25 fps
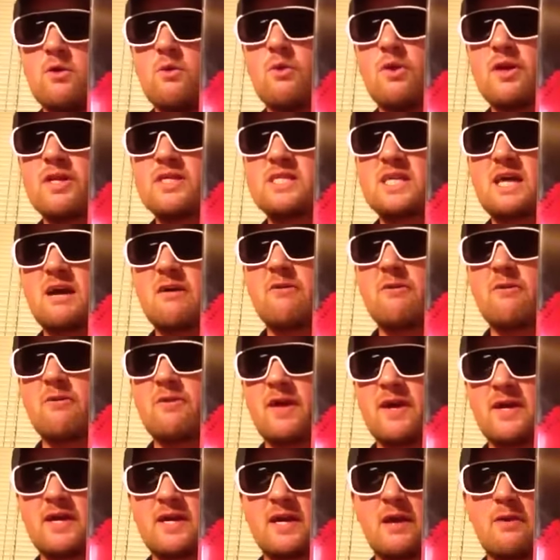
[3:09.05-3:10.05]
what a talent
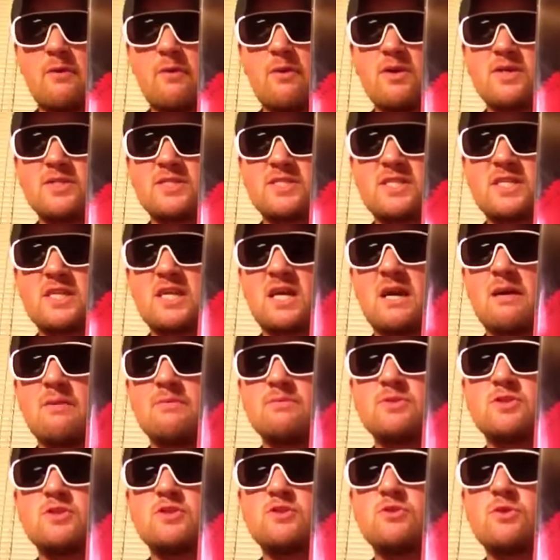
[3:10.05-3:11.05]
that guy was to
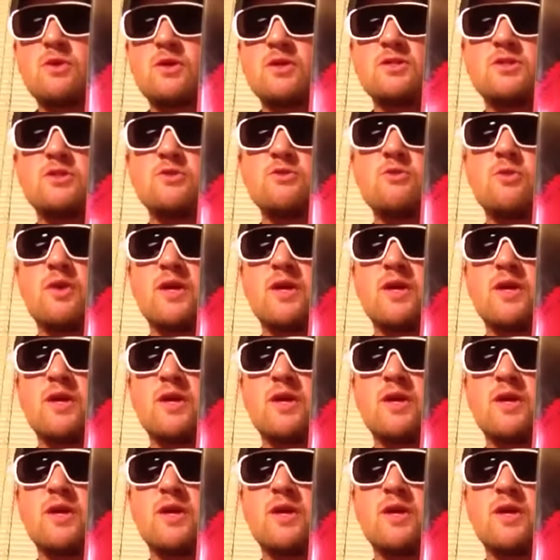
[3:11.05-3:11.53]
come to do